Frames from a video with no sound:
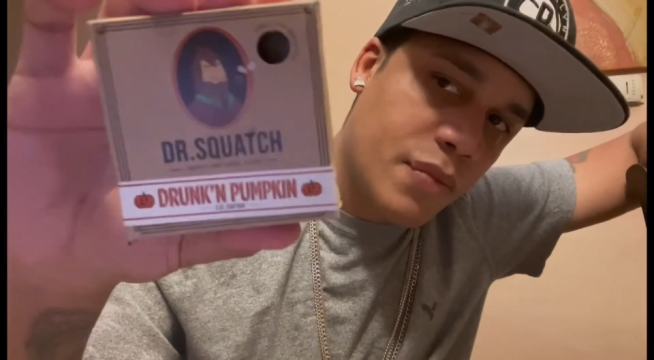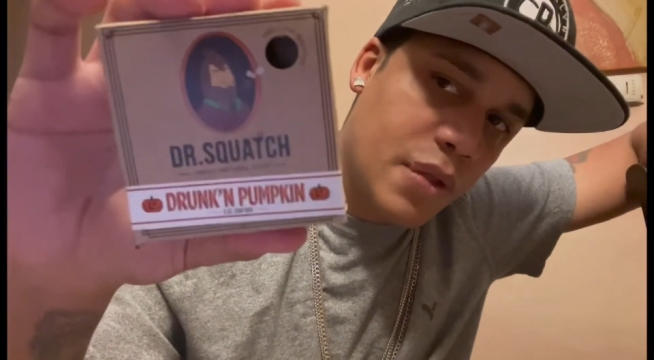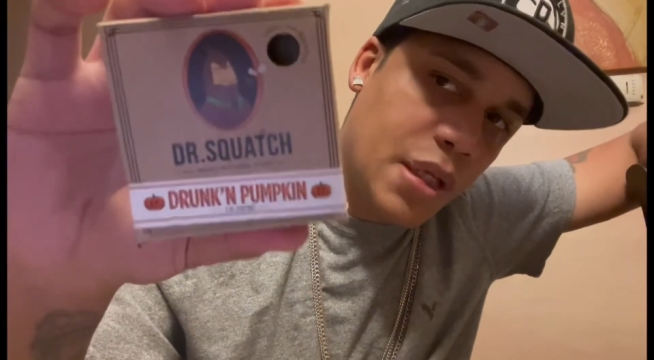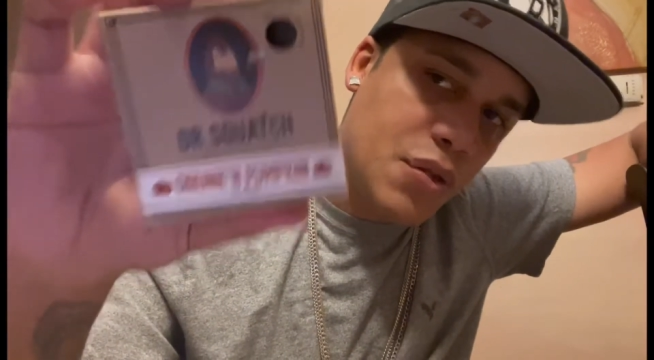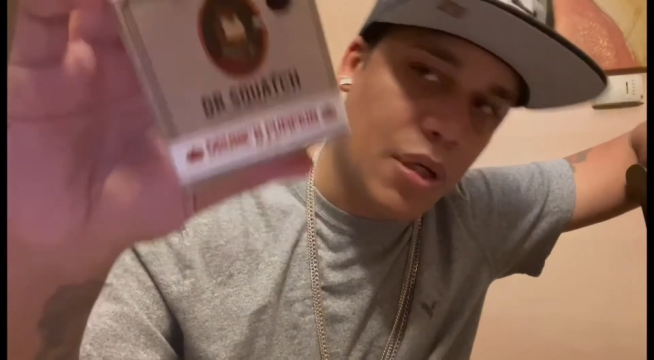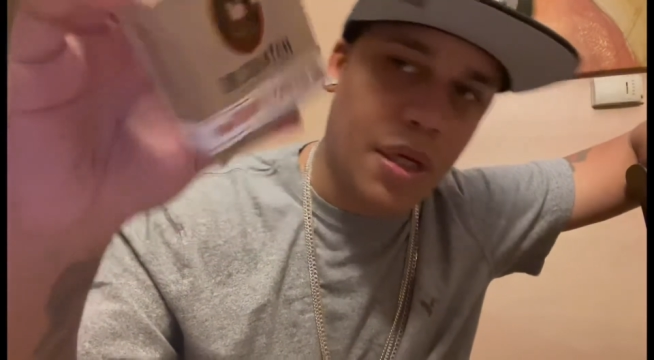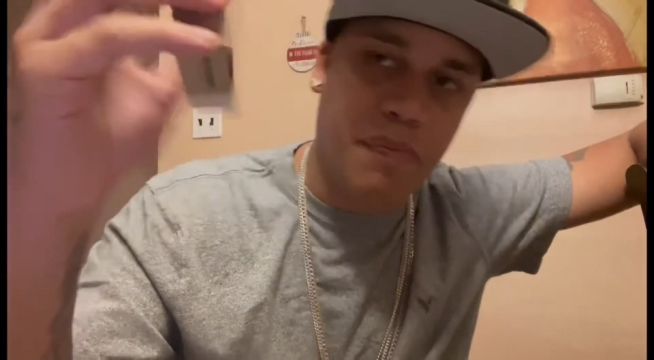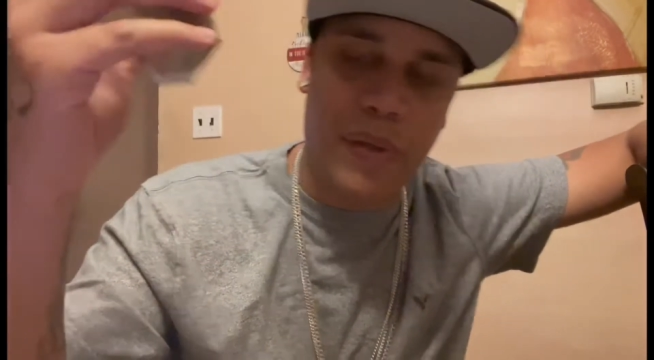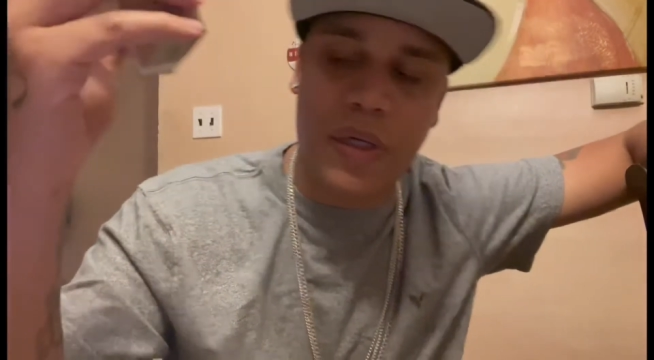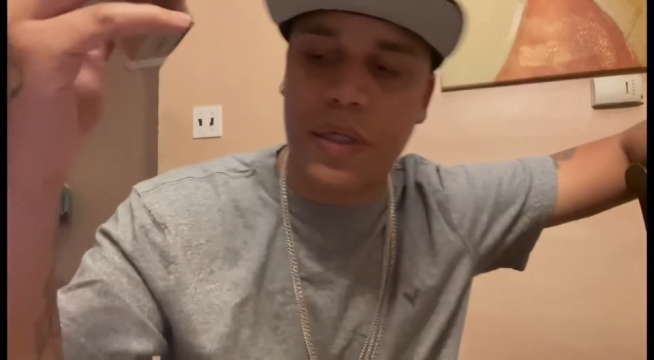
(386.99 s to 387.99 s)
the
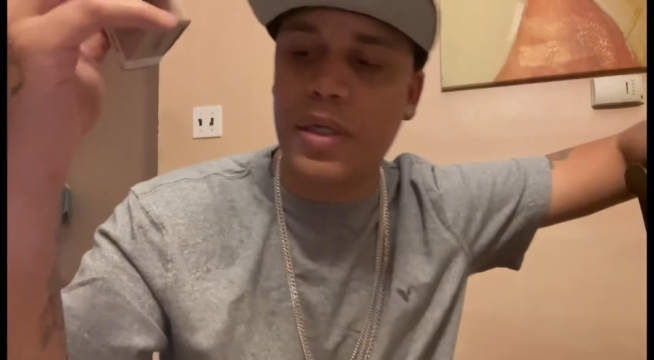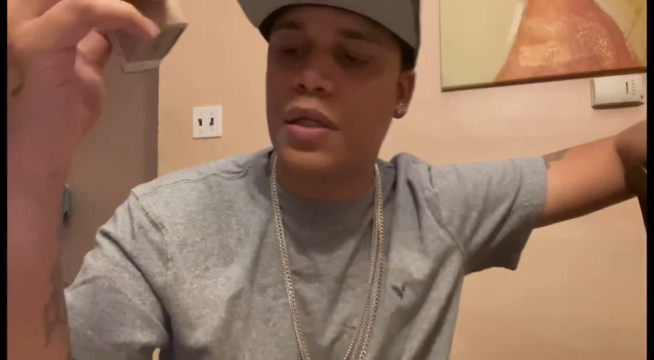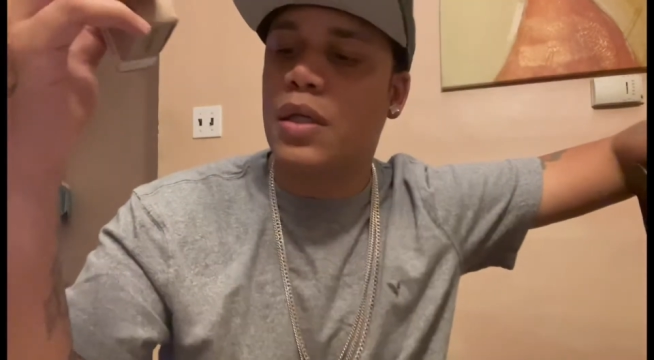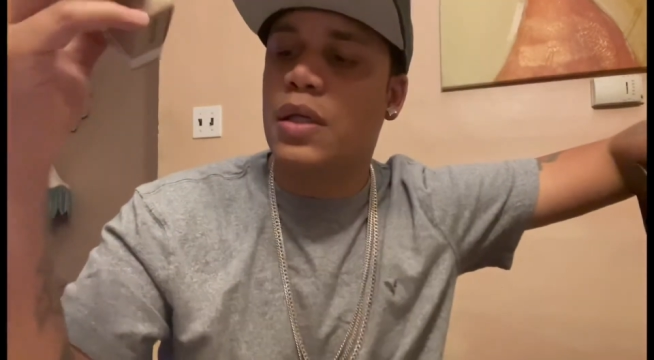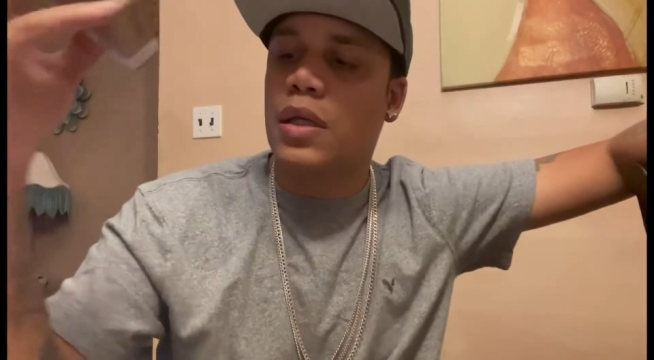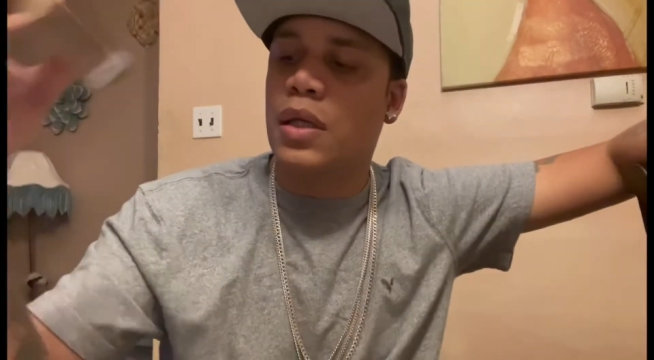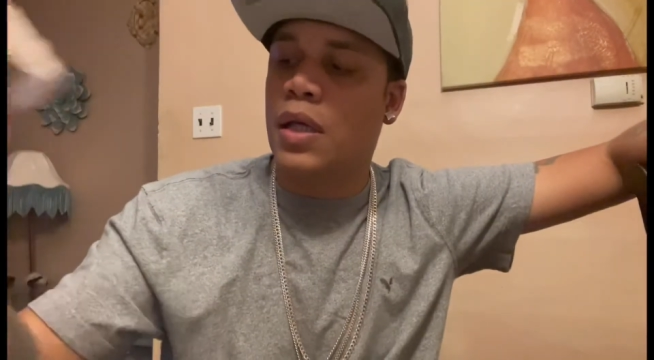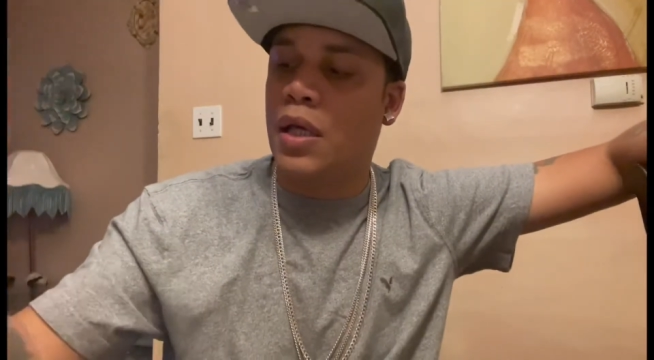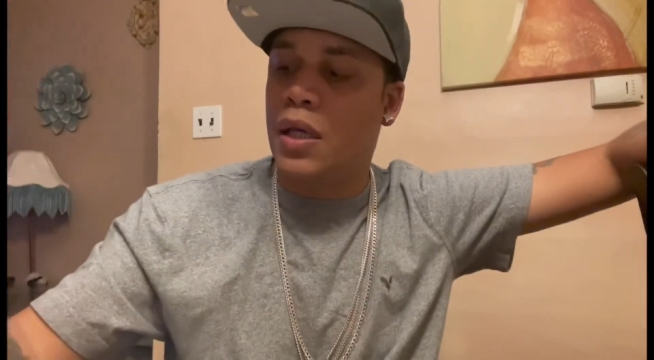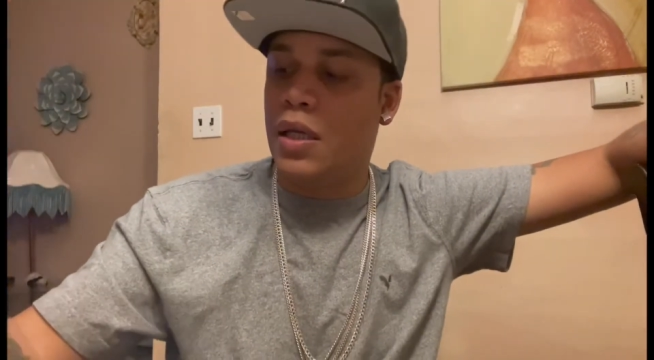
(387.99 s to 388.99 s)
Drunken Punkin.
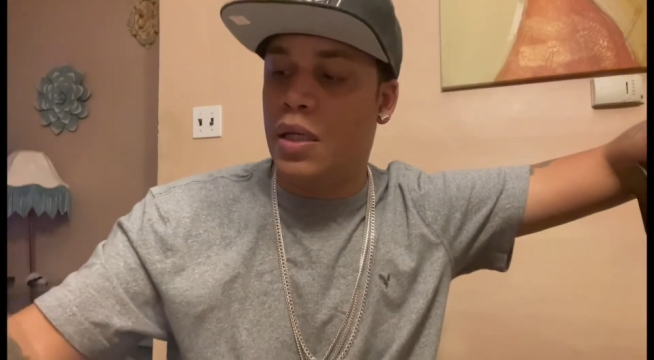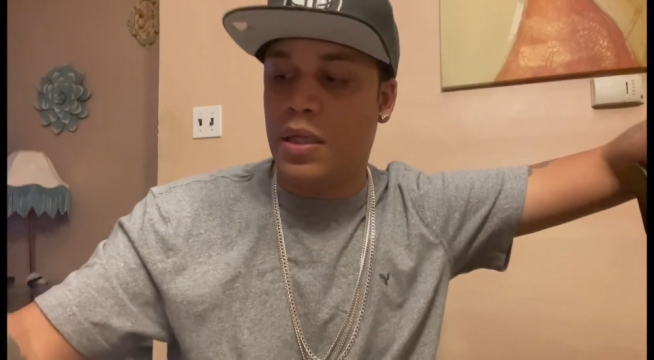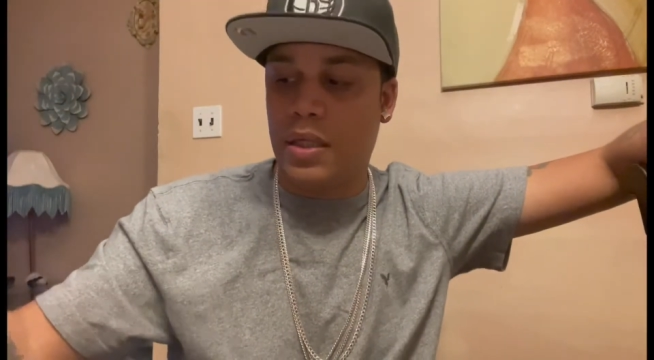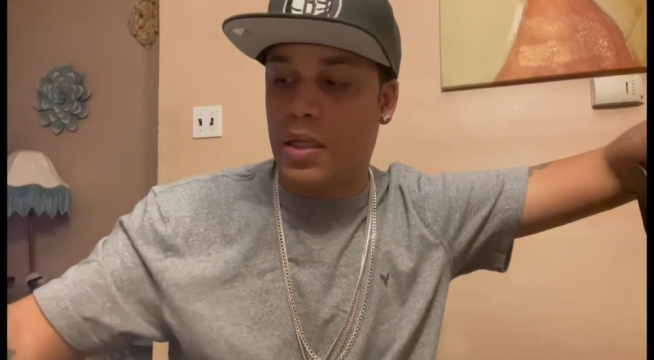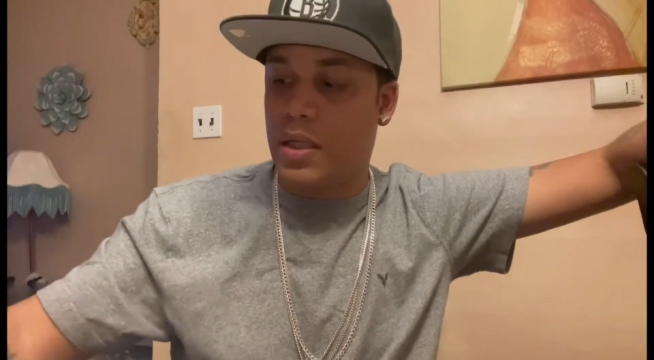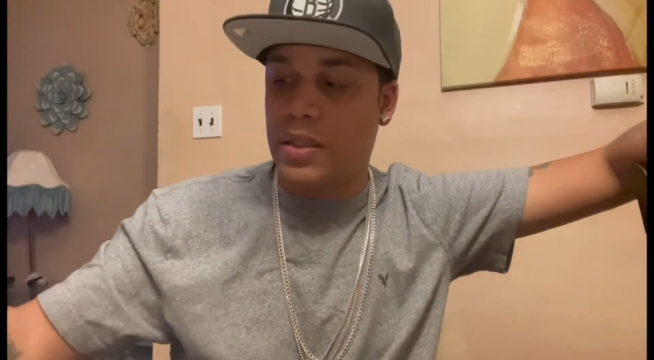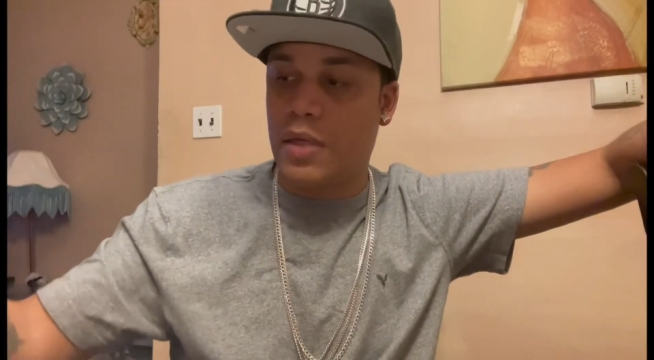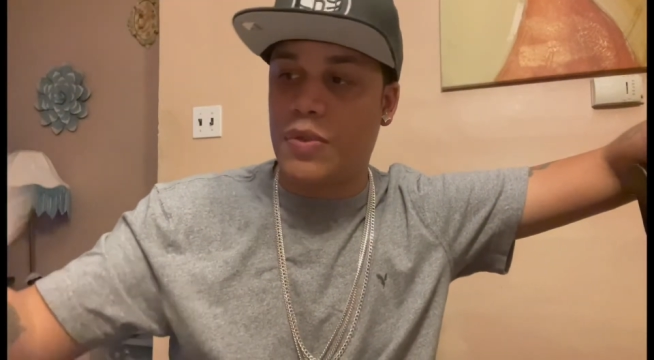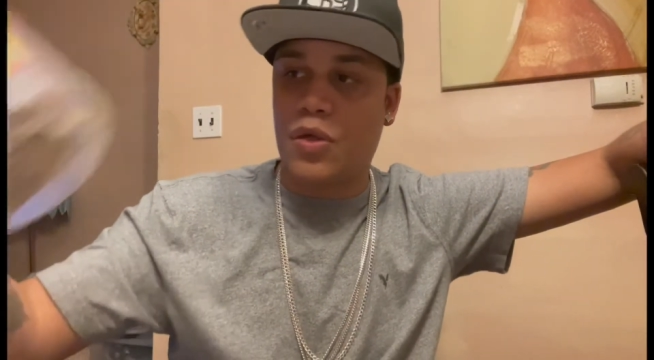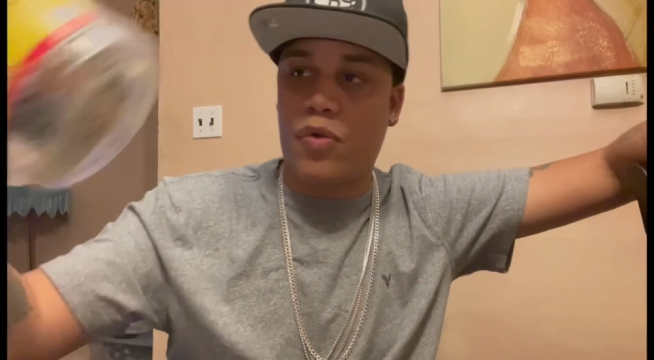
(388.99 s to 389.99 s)
And like I said,
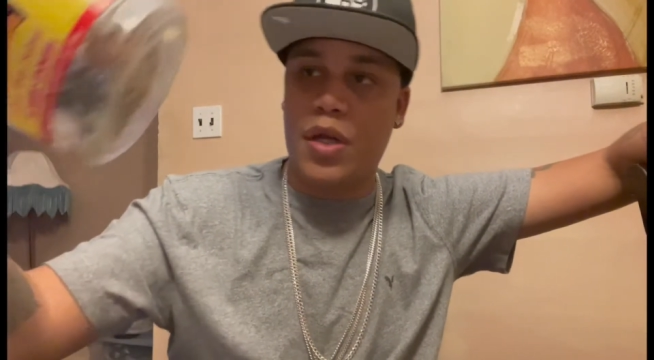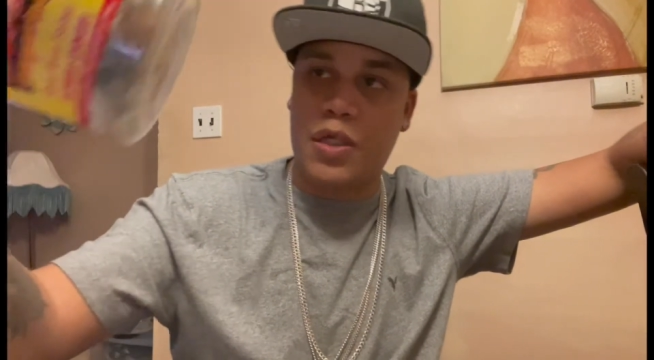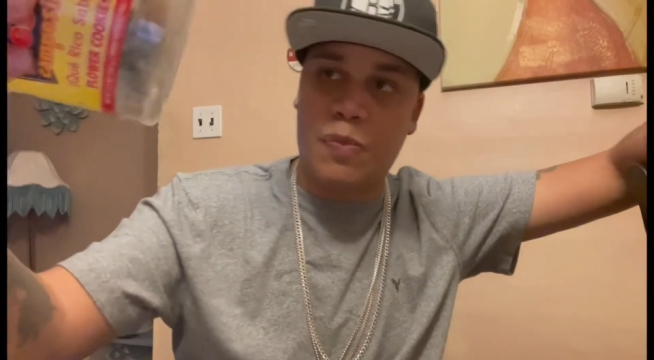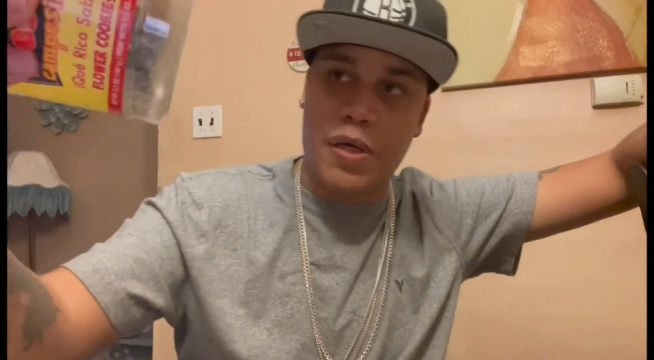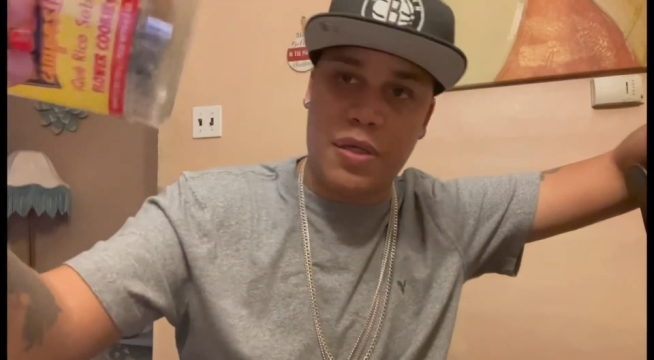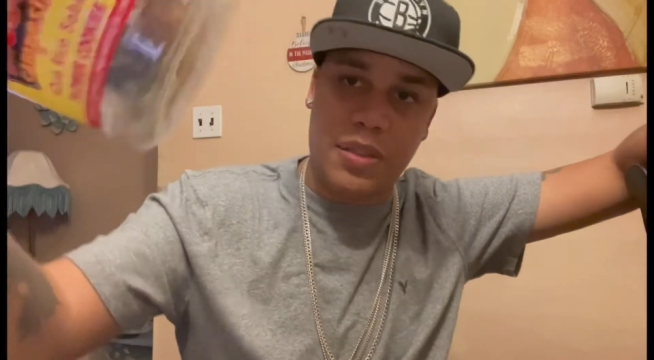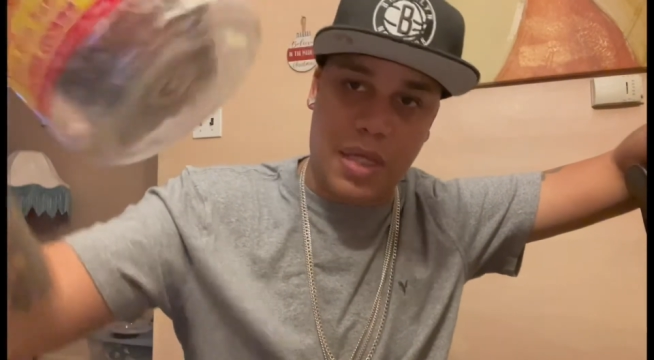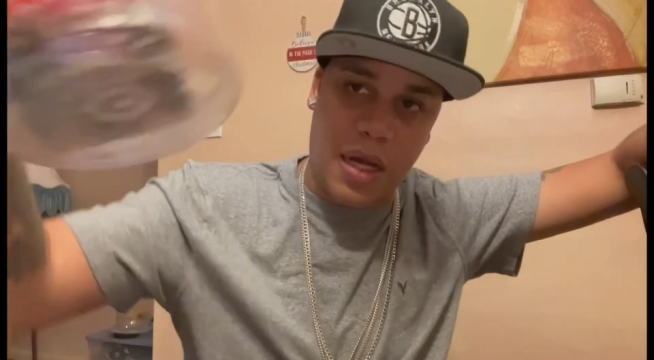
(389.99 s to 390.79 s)
it was a great experience.